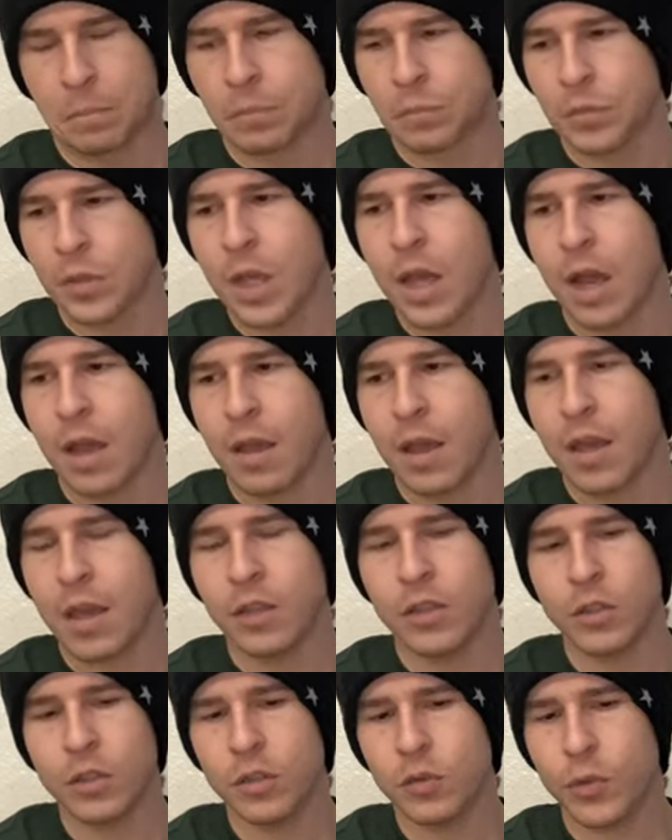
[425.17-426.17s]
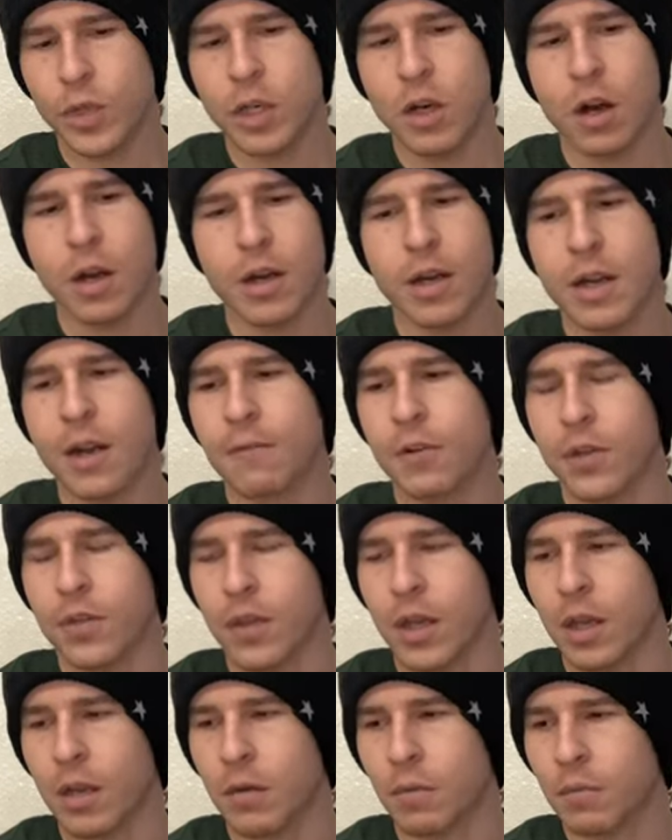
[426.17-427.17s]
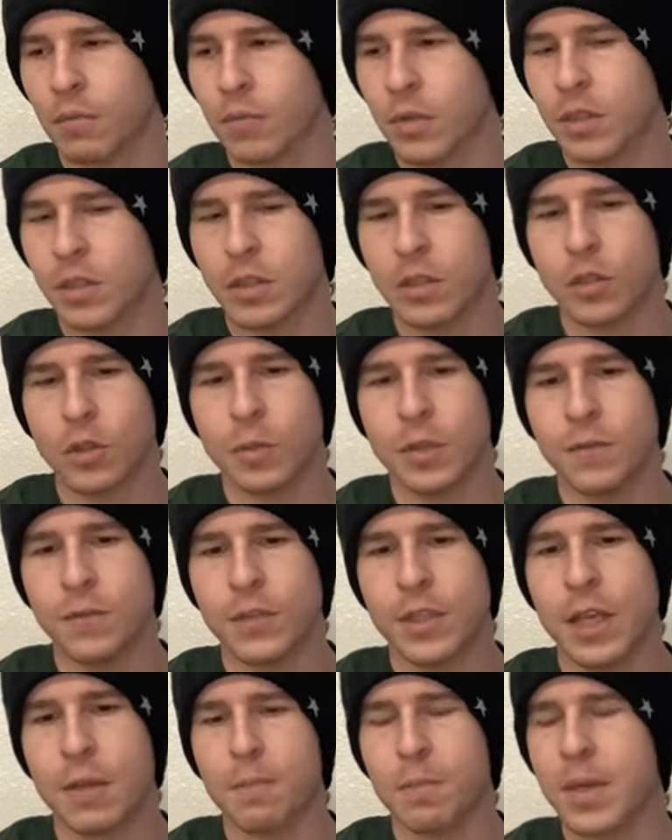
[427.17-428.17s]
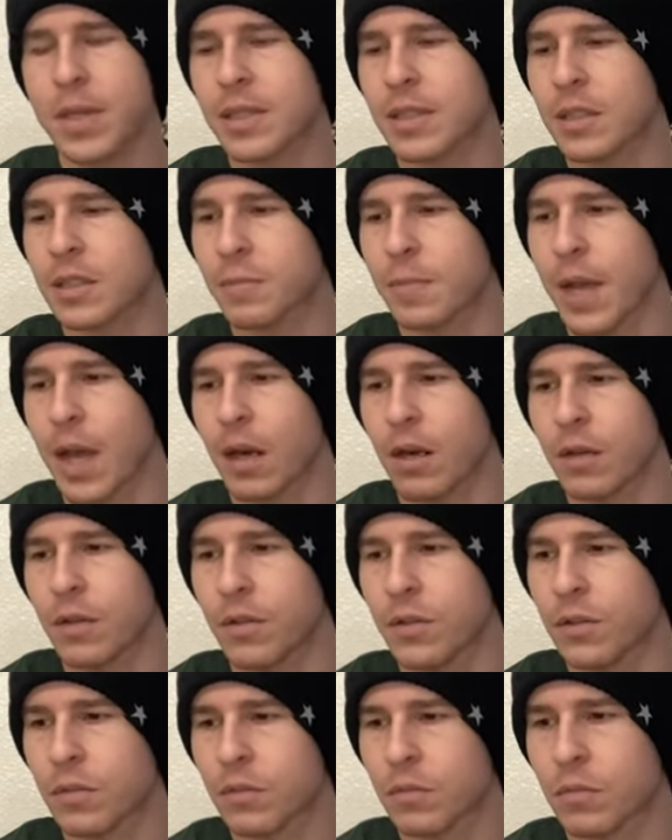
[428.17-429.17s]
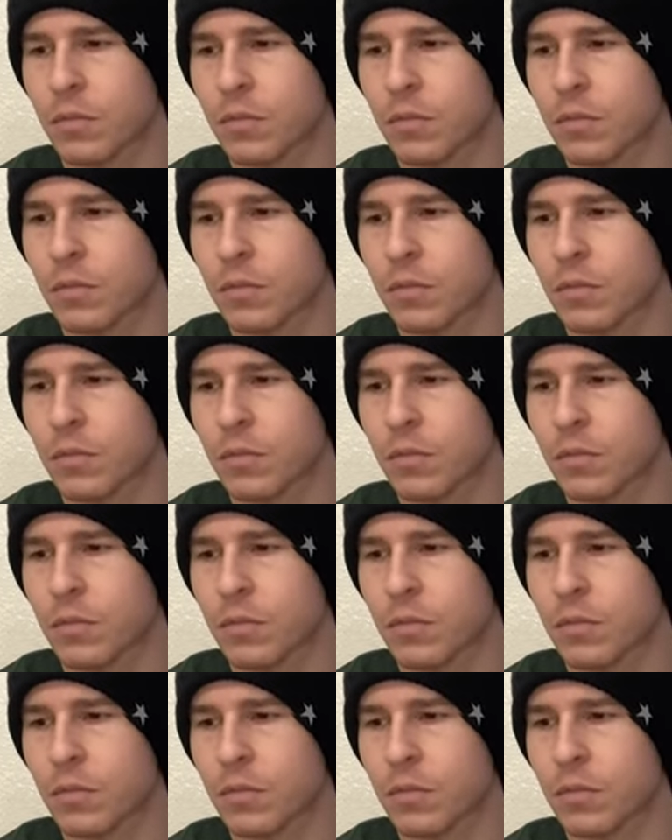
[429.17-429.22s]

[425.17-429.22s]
Yeah, it's regarding everything. This almost feels like business matters.